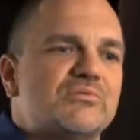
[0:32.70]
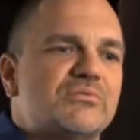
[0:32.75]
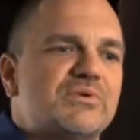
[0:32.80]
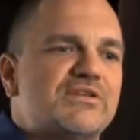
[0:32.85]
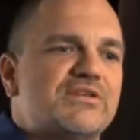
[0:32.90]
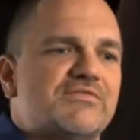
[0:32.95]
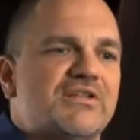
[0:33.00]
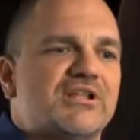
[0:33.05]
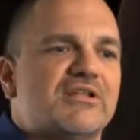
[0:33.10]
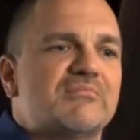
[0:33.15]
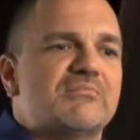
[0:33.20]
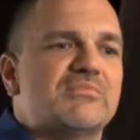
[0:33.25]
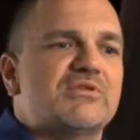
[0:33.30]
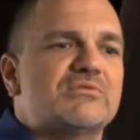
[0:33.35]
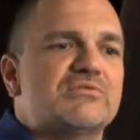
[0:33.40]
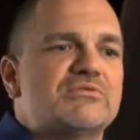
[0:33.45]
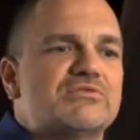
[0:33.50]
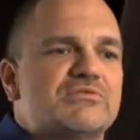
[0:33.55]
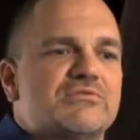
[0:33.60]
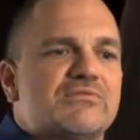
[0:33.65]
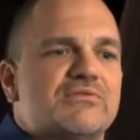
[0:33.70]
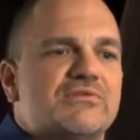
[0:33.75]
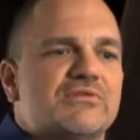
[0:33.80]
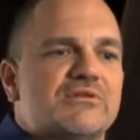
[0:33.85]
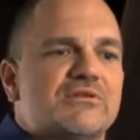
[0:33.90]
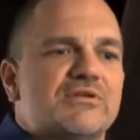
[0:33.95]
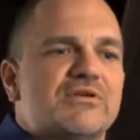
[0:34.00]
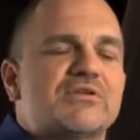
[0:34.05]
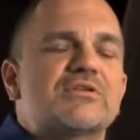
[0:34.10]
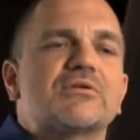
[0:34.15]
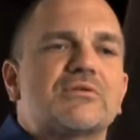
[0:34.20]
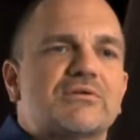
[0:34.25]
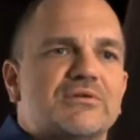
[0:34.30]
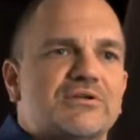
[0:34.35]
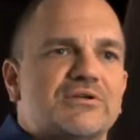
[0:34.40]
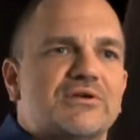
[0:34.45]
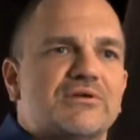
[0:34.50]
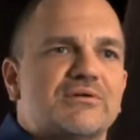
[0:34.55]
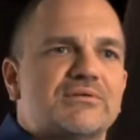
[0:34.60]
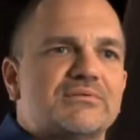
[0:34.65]
we developed MUSE a year
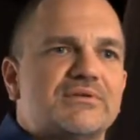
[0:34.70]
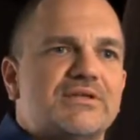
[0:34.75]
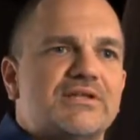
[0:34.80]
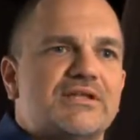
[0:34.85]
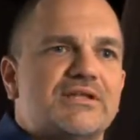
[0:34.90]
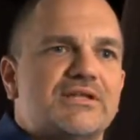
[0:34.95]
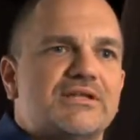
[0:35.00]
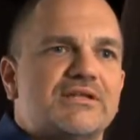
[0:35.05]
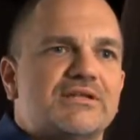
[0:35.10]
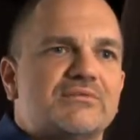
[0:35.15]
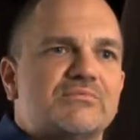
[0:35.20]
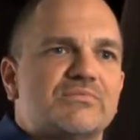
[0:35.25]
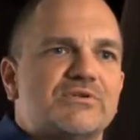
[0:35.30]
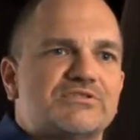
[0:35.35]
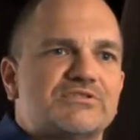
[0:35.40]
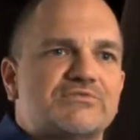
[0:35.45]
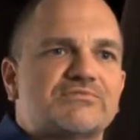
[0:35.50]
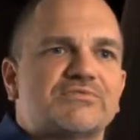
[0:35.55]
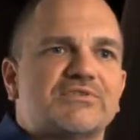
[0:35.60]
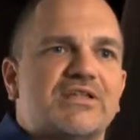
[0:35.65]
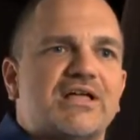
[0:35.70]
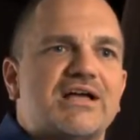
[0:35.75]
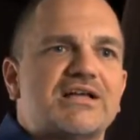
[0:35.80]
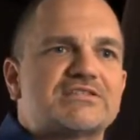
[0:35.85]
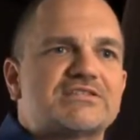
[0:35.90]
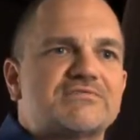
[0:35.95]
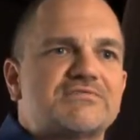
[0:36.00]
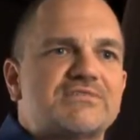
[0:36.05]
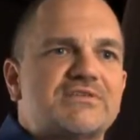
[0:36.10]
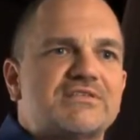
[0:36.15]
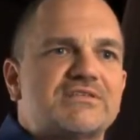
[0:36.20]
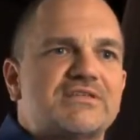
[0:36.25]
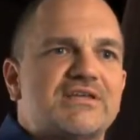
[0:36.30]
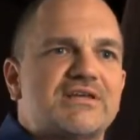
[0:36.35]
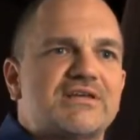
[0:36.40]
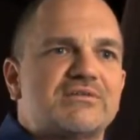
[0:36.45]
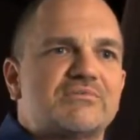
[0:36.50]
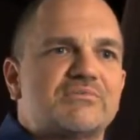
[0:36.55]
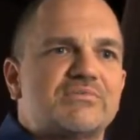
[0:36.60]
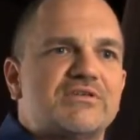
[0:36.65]
ago, and it was our philosophy
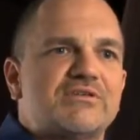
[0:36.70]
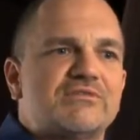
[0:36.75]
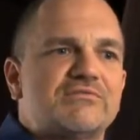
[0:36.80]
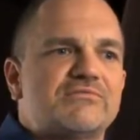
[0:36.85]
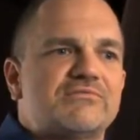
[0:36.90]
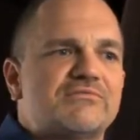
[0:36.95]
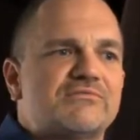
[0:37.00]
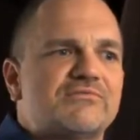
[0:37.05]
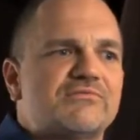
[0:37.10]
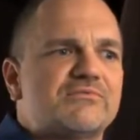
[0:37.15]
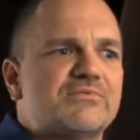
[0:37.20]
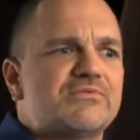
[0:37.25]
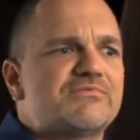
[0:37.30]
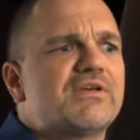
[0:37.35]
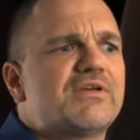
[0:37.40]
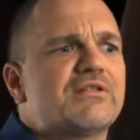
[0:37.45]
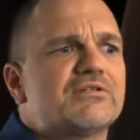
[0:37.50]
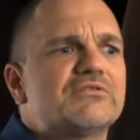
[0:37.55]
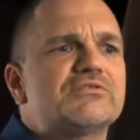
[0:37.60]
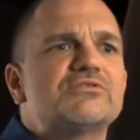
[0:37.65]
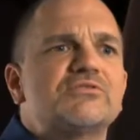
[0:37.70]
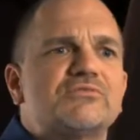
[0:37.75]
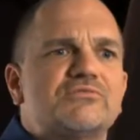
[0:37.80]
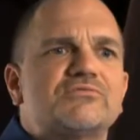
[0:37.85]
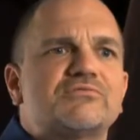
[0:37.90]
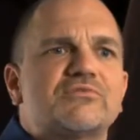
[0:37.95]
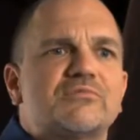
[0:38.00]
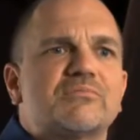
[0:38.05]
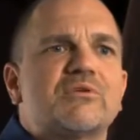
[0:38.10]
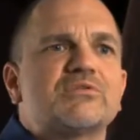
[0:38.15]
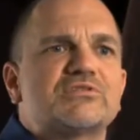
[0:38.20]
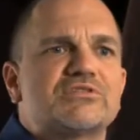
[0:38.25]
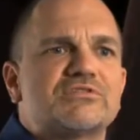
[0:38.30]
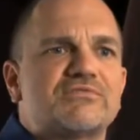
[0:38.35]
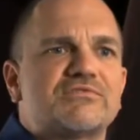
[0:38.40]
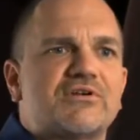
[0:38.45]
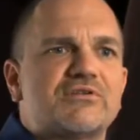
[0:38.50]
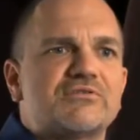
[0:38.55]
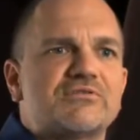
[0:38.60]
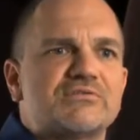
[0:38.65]
that we've held to for most
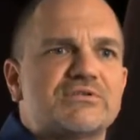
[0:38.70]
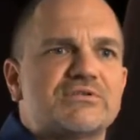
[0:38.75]
of our new